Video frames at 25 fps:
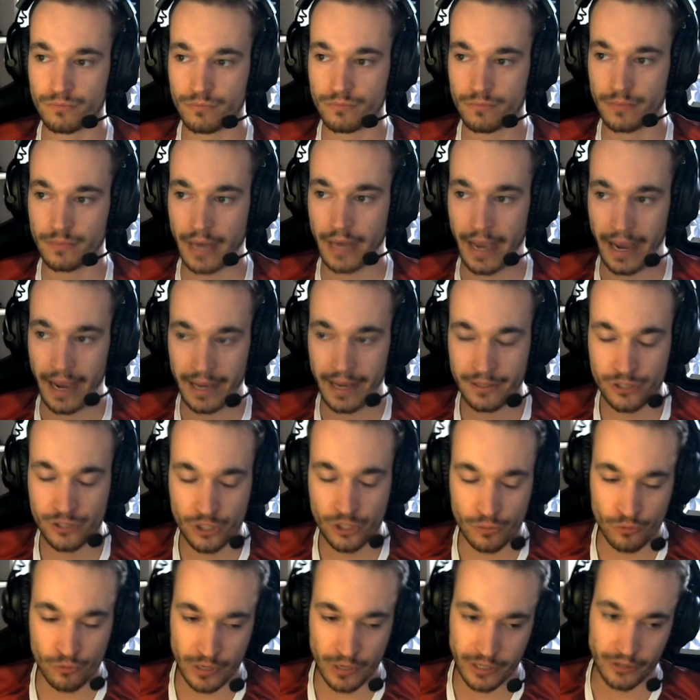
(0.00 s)
had some
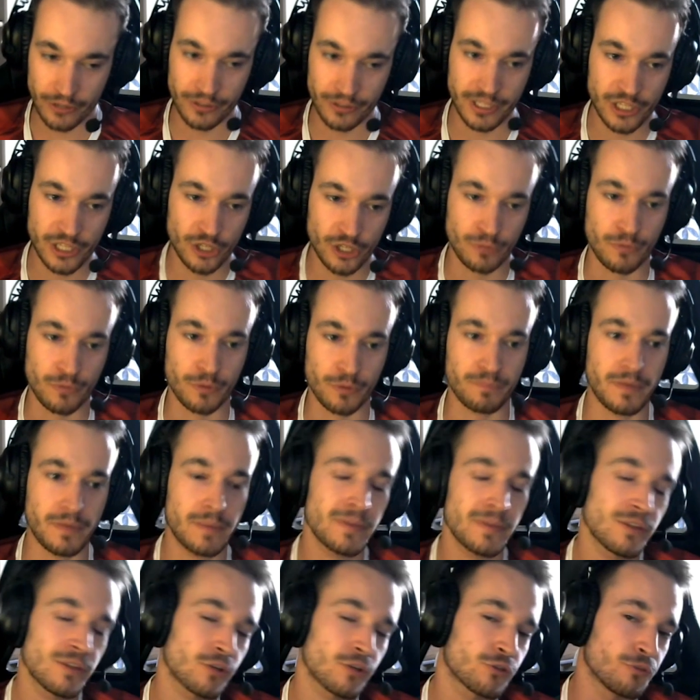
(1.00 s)
recognition, but maybe not
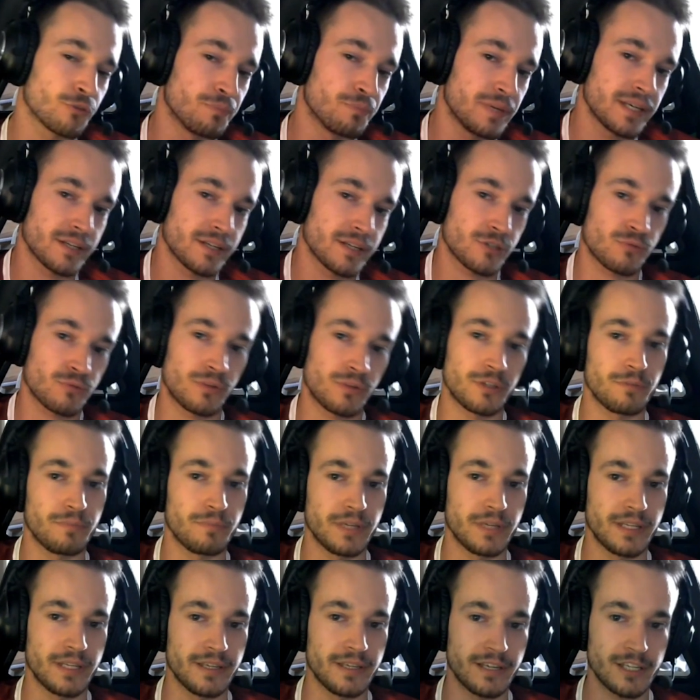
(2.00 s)
the biggest one in
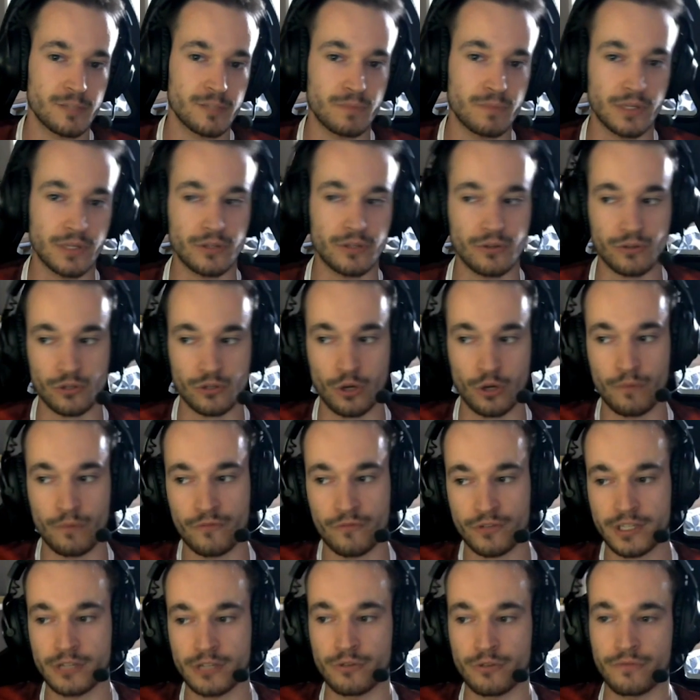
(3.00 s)
BDS, because obviously
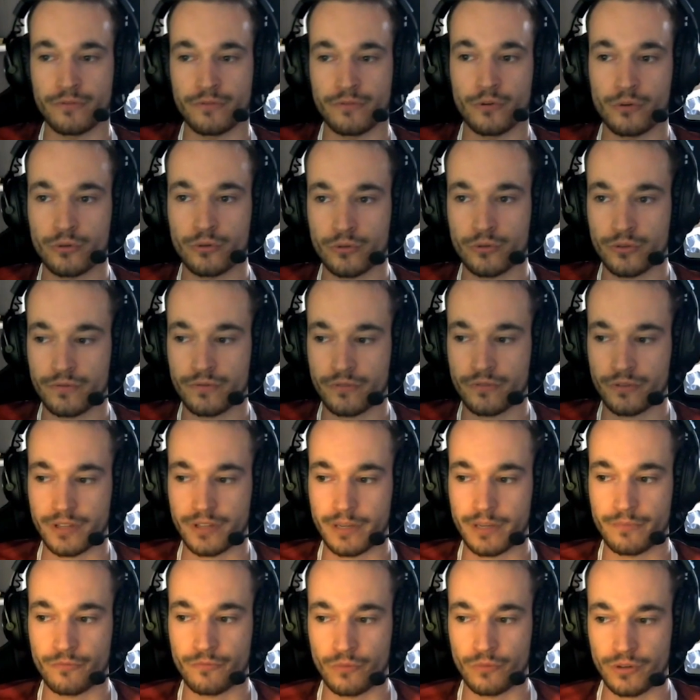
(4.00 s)
the focus for them
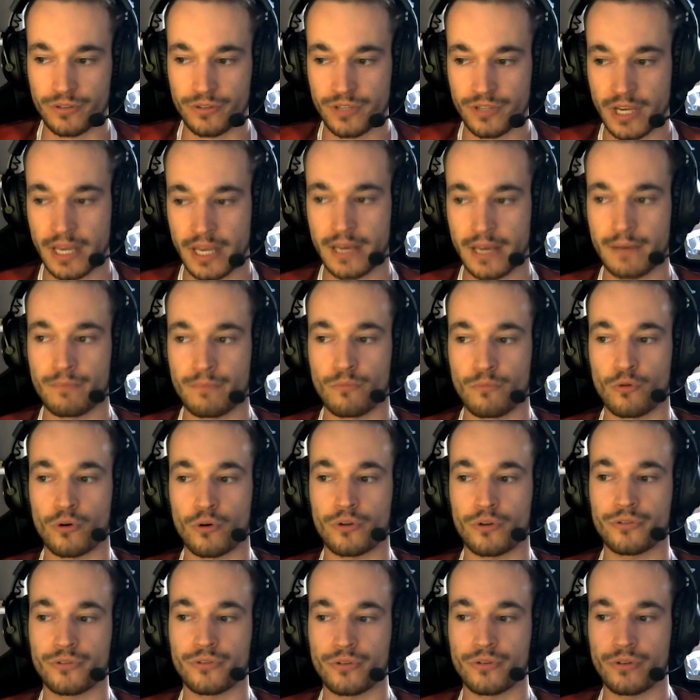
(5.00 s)
was more on
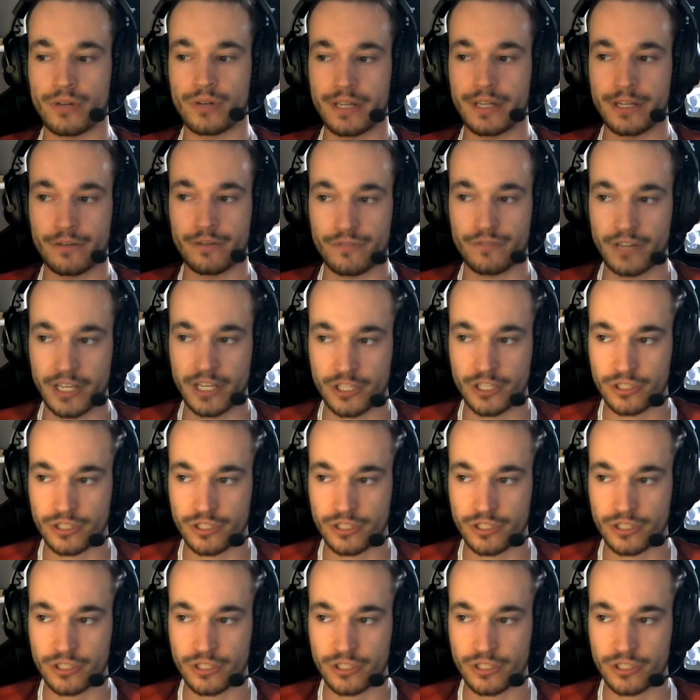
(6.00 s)
the League of Legends